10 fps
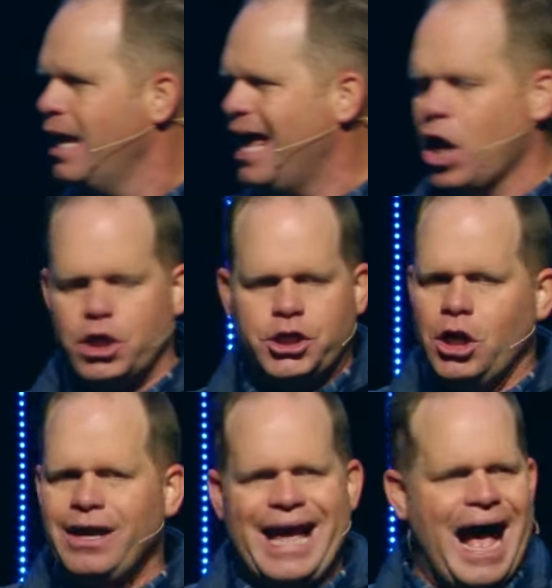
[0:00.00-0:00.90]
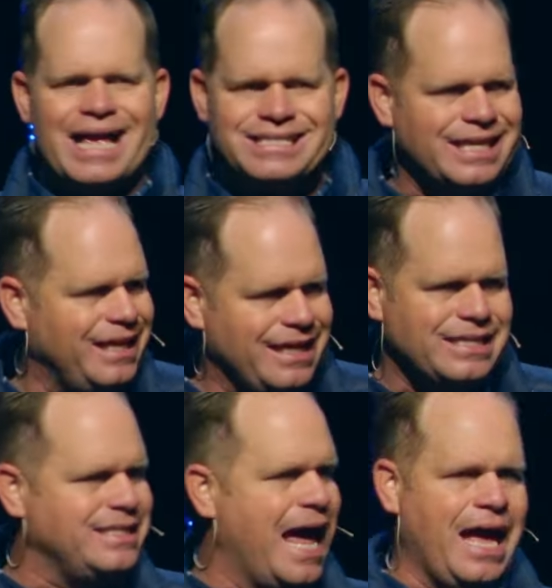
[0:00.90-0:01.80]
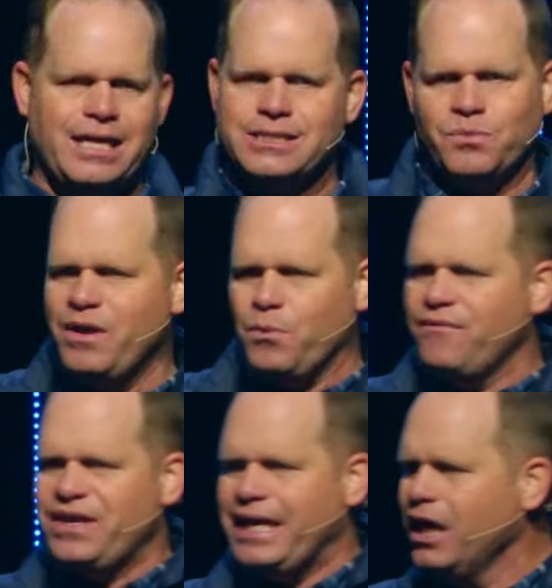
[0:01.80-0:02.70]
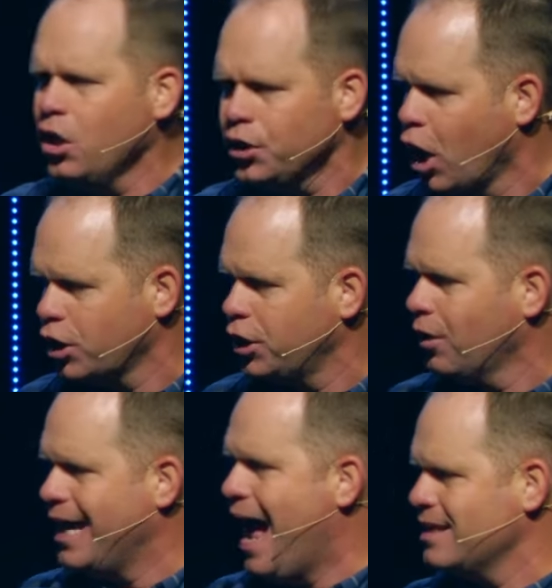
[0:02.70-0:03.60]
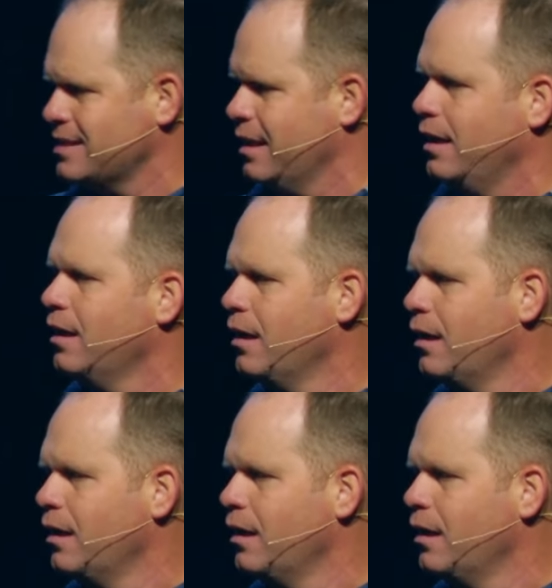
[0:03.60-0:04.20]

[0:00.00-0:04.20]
And our curiosity these days, we, we've killed our curiosity.